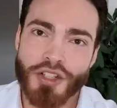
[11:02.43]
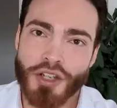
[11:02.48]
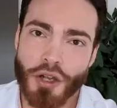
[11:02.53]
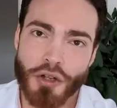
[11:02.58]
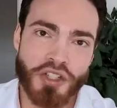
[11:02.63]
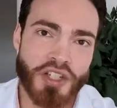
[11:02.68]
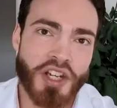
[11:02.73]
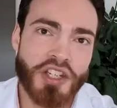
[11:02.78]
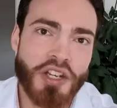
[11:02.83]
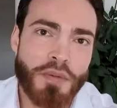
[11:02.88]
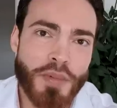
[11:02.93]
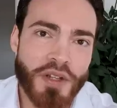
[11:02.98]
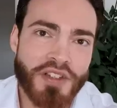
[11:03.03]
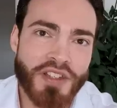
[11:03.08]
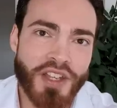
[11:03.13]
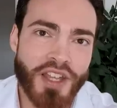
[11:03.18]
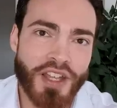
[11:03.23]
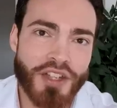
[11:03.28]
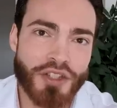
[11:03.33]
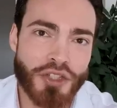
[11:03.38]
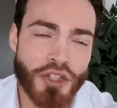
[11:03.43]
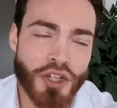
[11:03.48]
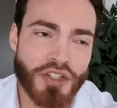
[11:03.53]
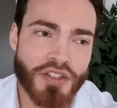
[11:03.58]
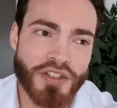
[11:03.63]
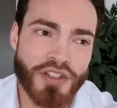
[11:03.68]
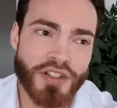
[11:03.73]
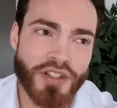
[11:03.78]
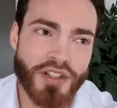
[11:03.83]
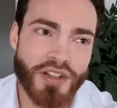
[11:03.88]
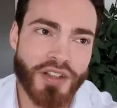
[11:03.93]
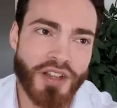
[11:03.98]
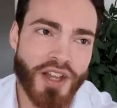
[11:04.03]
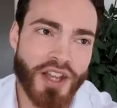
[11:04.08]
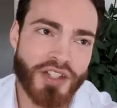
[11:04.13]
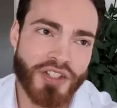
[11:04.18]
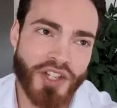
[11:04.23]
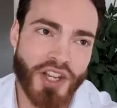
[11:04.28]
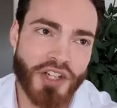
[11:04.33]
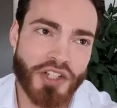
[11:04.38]
No, ChatGPT is just
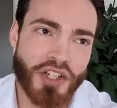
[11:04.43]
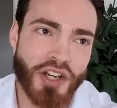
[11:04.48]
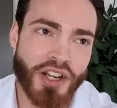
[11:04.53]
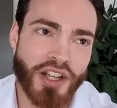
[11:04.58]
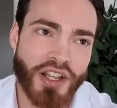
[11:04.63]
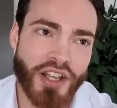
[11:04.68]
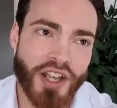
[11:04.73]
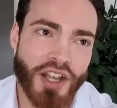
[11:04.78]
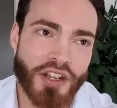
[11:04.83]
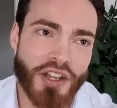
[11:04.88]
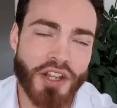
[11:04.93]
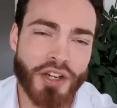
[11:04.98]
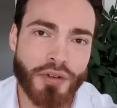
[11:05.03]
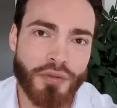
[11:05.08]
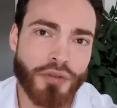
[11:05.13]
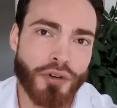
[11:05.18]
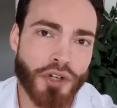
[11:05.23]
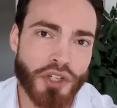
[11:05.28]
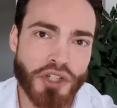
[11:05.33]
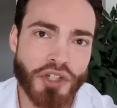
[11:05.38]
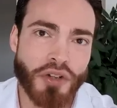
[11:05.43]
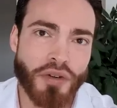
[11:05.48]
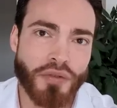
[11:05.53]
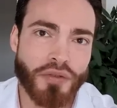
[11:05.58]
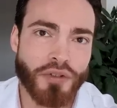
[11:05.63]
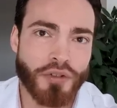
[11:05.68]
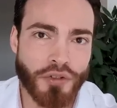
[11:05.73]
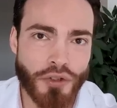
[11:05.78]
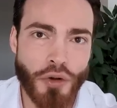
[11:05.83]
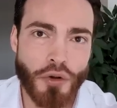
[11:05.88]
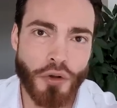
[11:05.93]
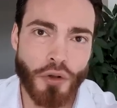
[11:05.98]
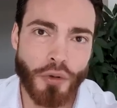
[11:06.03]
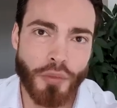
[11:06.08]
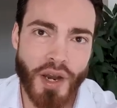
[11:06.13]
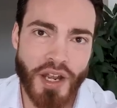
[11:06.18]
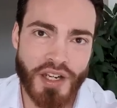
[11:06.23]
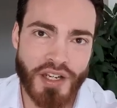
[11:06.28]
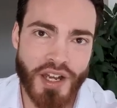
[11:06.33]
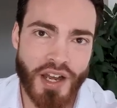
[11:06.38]
essentially another version of
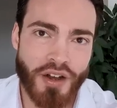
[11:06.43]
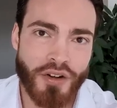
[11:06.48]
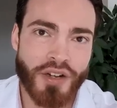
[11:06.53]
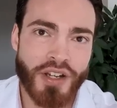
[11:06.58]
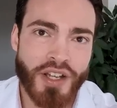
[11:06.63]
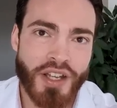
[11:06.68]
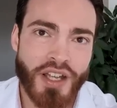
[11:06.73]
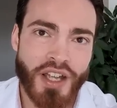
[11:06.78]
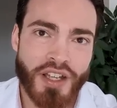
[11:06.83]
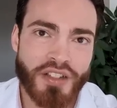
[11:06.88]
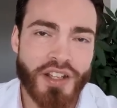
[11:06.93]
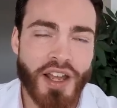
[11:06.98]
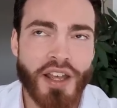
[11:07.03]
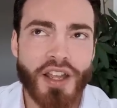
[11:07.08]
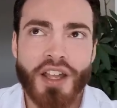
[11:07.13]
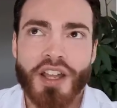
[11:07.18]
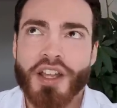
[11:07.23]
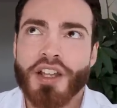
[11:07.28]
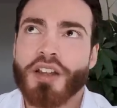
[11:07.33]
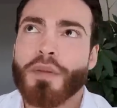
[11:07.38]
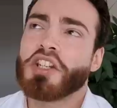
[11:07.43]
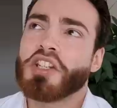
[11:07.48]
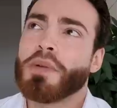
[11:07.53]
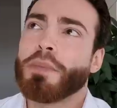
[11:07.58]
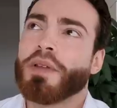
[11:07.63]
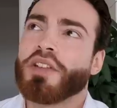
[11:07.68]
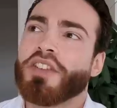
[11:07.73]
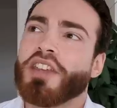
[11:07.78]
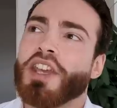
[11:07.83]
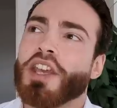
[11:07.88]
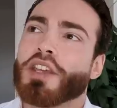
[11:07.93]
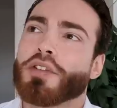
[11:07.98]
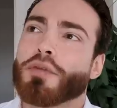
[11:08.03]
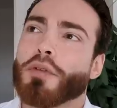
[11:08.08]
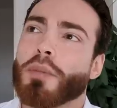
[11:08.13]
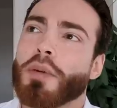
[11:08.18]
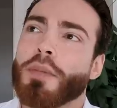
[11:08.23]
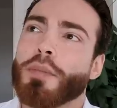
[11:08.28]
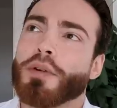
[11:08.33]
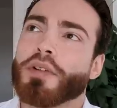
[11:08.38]
Google right now. It's like ChatGPT is
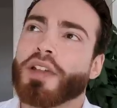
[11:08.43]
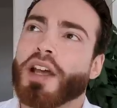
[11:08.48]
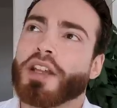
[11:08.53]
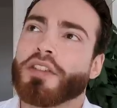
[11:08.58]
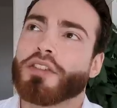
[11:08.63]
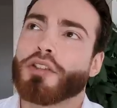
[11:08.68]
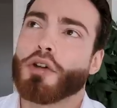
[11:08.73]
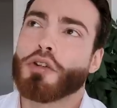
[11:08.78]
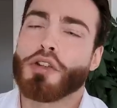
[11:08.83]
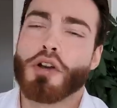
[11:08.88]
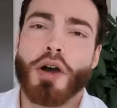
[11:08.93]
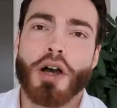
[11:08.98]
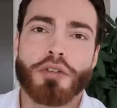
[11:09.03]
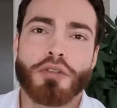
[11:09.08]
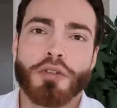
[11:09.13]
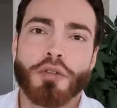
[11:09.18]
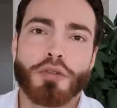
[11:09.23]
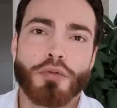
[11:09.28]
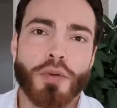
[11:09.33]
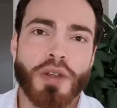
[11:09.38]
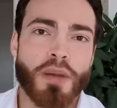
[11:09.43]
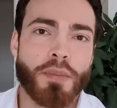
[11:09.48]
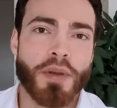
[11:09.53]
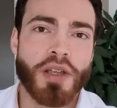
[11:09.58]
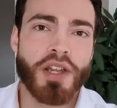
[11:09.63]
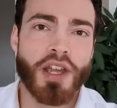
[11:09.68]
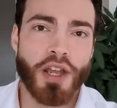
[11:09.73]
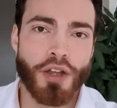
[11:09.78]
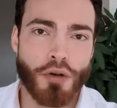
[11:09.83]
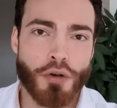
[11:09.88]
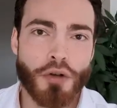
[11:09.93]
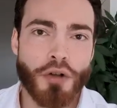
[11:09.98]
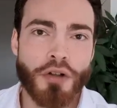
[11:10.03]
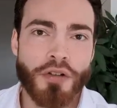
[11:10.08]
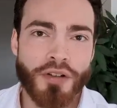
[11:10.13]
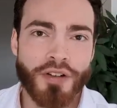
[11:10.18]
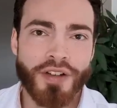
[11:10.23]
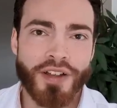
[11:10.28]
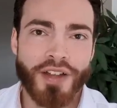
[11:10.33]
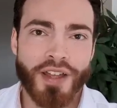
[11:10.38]
for people that don't know how to use Wikipedia and
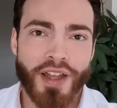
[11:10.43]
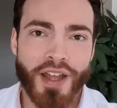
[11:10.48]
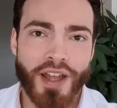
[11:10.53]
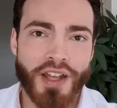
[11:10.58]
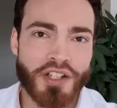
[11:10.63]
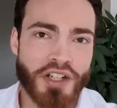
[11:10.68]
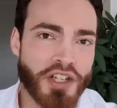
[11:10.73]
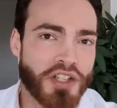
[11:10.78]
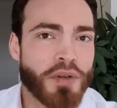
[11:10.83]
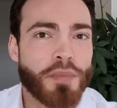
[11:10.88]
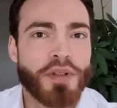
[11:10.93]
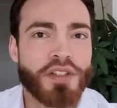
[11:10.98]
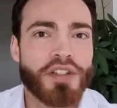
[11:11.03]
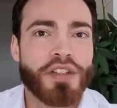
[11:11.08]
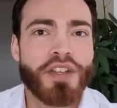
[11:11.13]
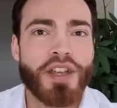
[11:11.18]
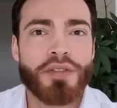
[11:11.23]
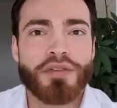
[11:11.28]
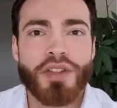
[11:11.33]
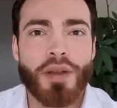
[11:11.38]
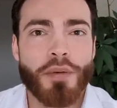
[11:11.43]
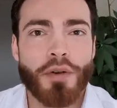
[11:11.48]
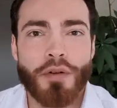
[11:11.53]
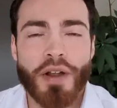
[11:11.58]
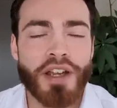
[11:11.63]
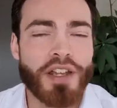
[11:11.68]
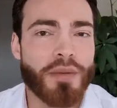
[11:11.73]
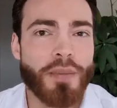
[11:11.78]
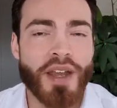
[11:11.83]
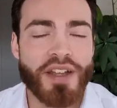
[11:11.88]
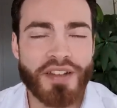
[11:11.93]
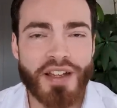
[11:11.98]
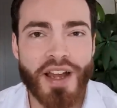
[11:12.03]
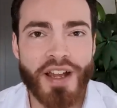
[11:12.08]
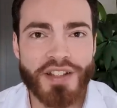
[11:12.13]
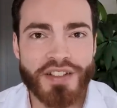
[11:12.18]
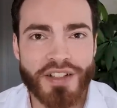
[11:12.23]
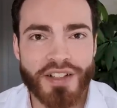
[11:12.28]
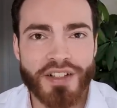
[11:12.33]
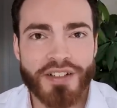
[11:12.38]
Google, and ChatGPT gives them a ready-made
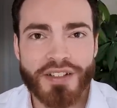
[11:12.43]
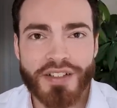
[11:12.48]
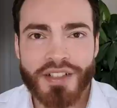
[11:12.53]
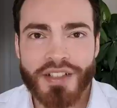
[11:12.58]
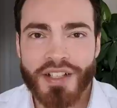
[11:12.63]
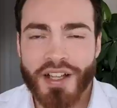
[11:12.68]
answer.